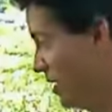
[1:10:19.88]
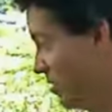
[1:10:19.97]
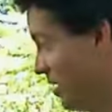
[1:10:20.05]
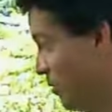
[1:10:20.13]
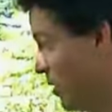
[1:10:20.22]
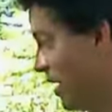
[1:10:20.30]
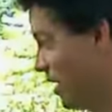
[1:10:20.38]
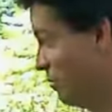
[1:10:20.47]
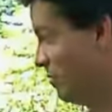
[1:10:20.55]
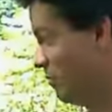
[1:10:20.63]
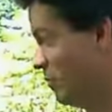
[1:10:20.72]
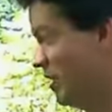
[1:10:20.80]
we can tell what
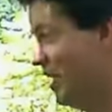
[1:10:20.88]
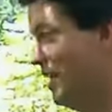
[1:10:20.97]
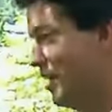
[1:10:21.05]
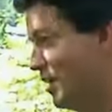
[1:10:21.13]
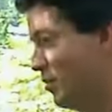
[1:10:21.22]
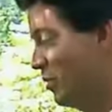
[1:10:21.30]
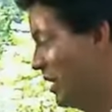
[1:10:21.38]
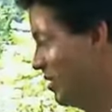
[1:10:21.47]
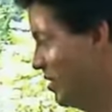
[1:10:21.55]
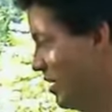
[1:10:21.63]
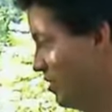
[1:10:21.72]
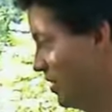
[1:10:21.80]
animals have been eating,
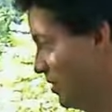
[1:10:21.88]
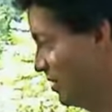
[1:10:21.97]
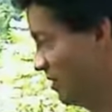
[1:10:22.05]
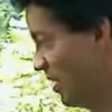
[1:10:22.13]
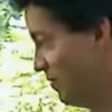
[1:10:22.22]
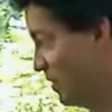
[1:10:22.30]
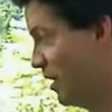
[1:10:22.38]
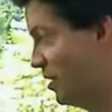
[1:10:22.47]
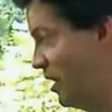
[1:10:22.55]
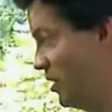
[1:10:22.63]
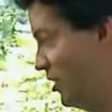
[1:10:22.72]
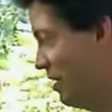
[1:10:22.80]
because anything that's left
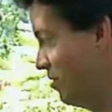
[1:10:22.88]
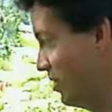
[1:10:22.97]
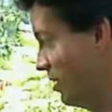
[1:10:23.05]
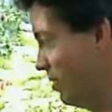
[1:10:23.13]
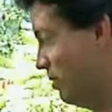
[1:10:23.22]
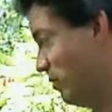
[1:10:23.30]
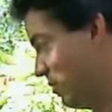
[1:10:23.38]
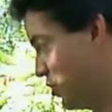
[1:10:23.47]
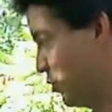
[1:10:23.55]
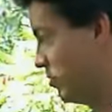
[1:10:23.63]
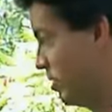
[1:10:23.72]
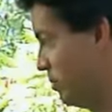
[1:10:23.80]
undigested
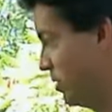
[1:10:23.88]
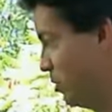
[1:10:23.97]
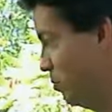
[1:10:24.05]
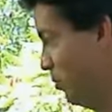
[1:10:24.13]
shows up in their